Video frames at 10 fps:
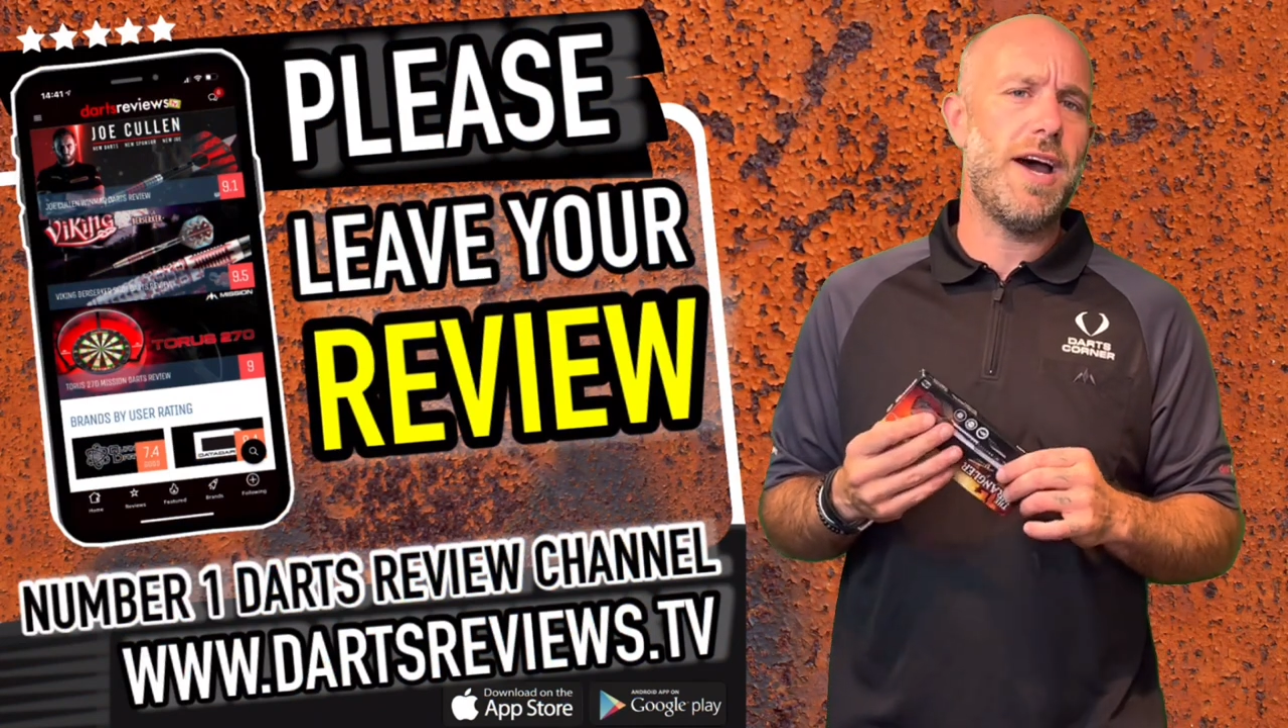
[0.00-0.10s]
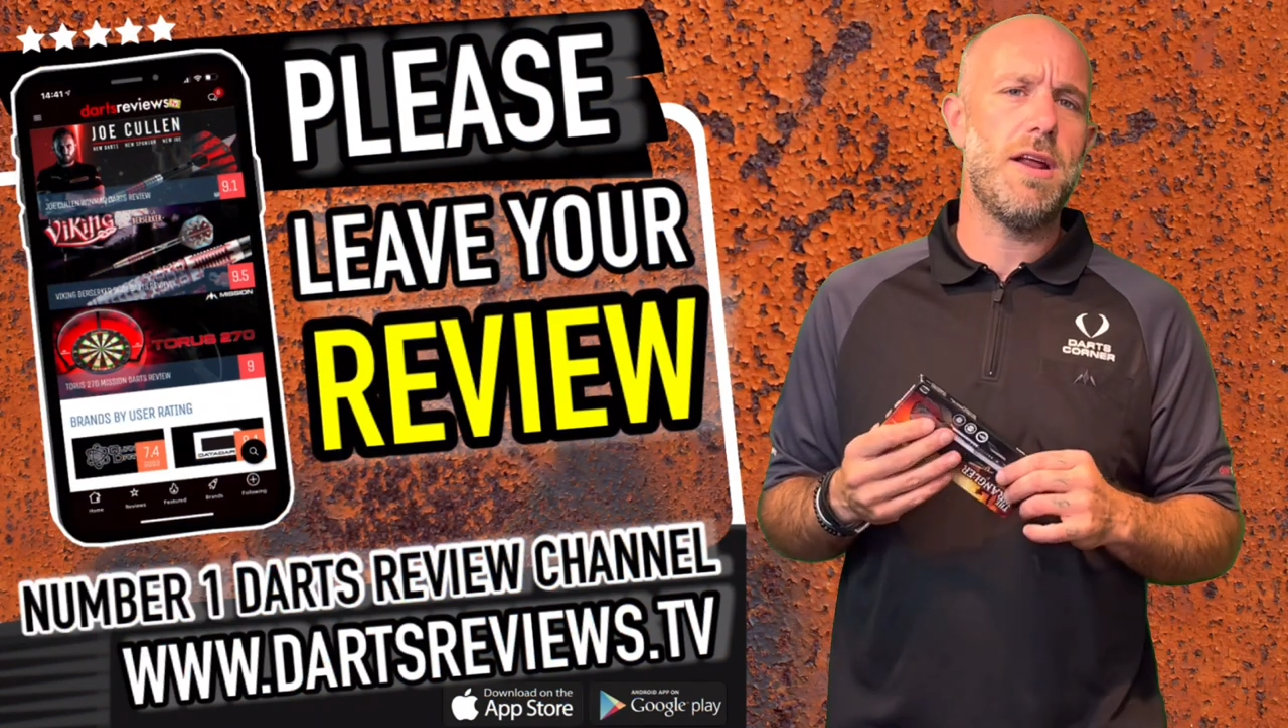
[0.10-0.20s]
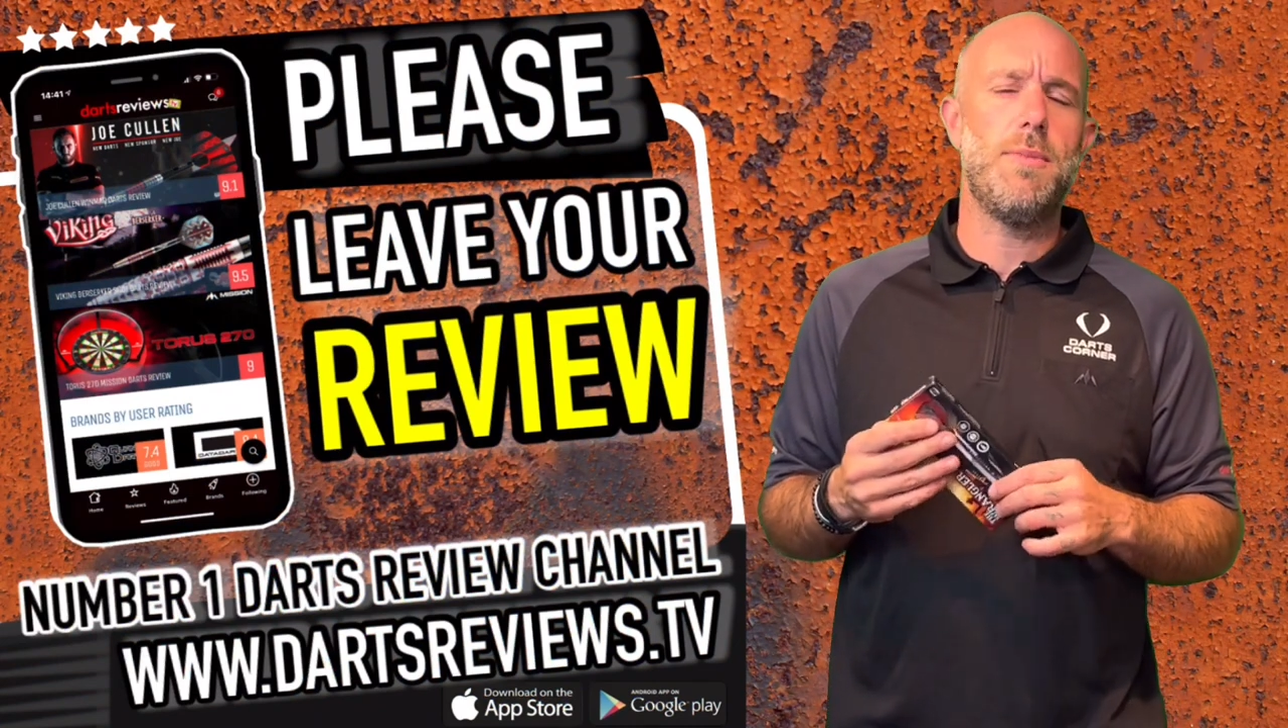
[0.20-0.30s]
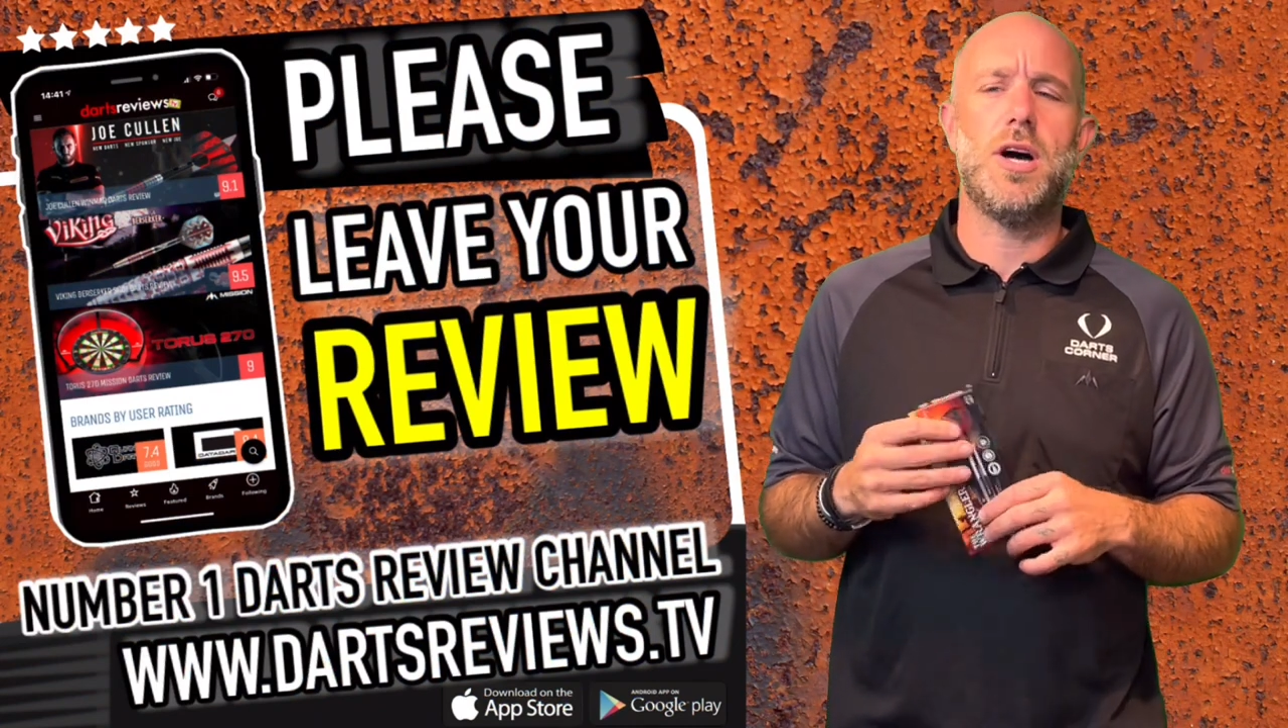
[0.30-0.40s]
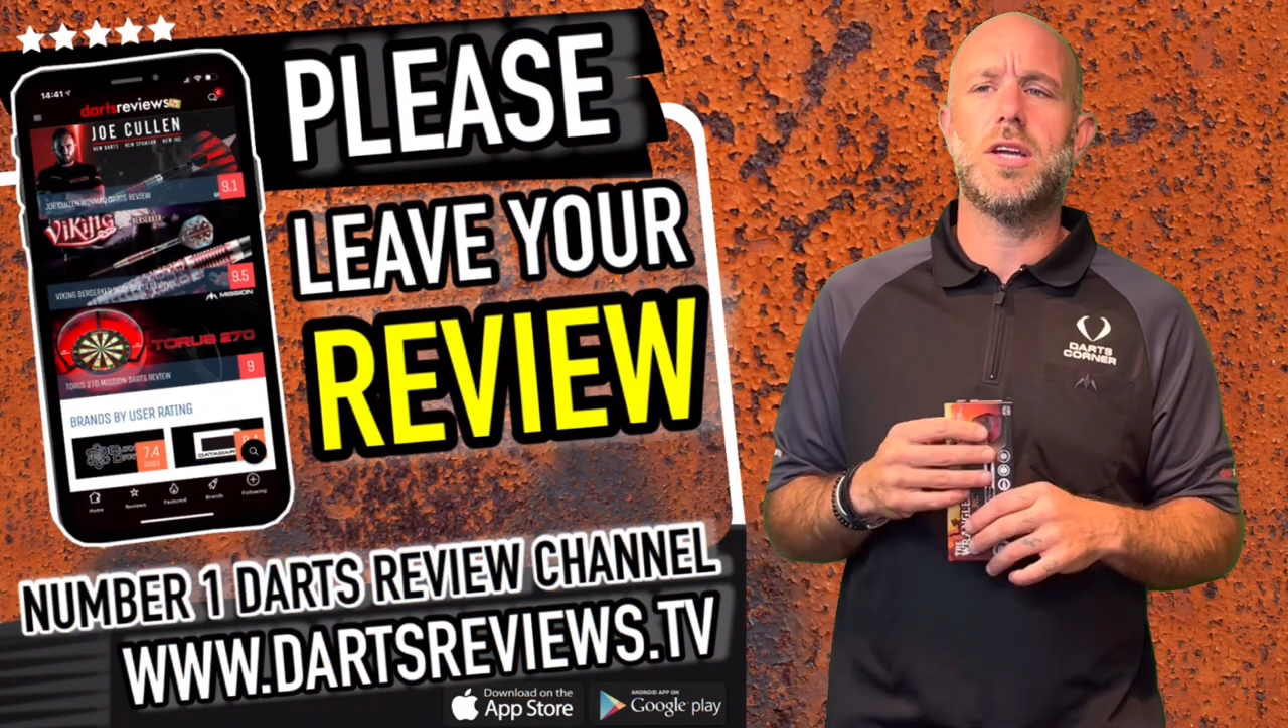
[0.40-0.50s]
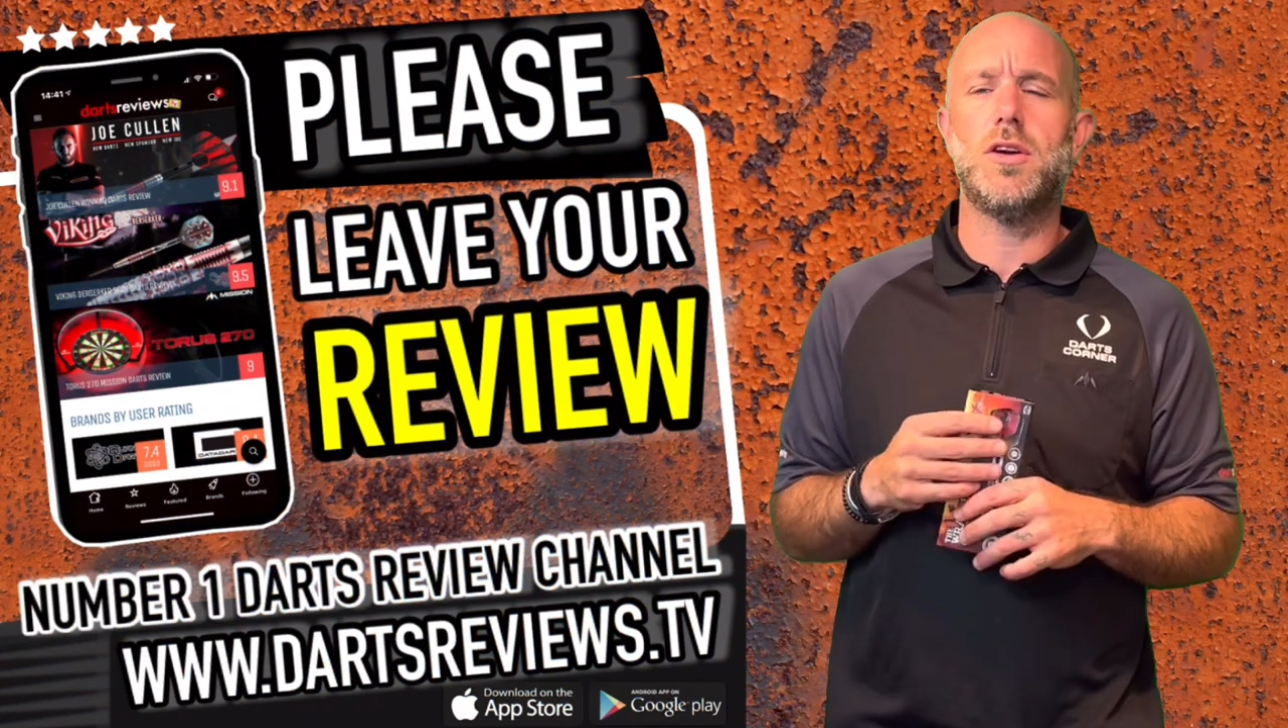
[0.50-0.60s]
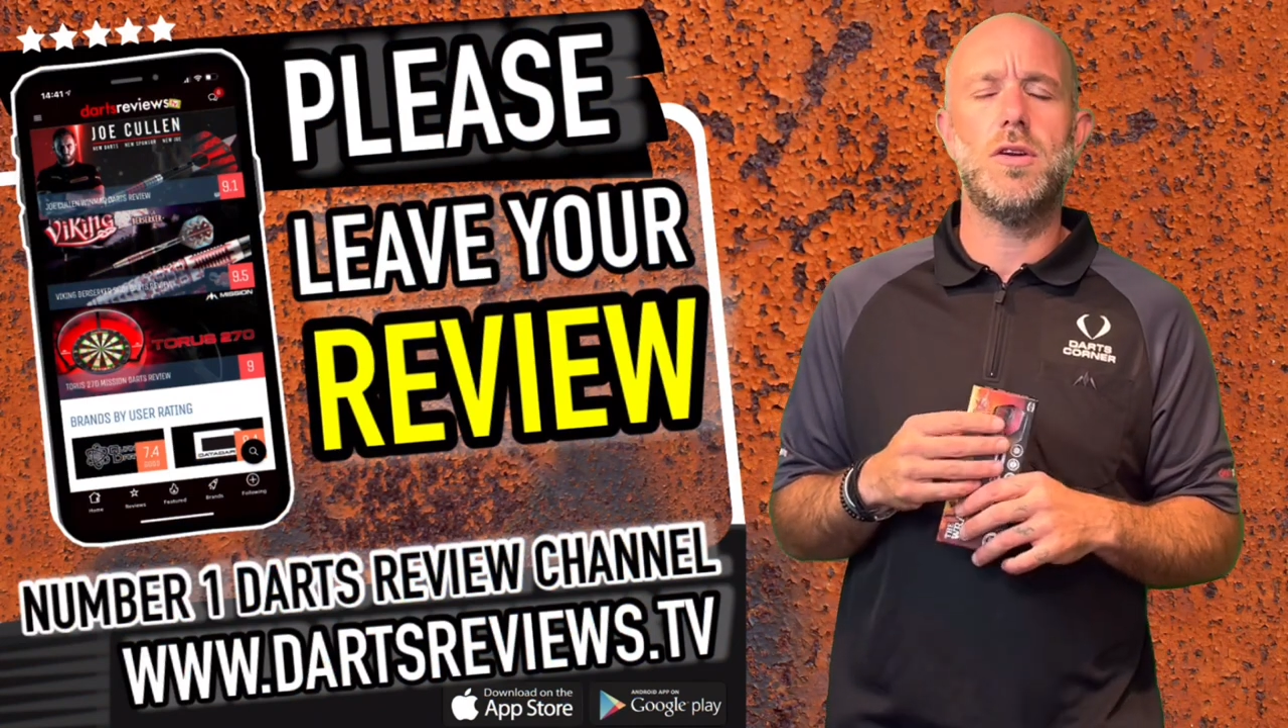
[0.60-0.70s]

Adam, I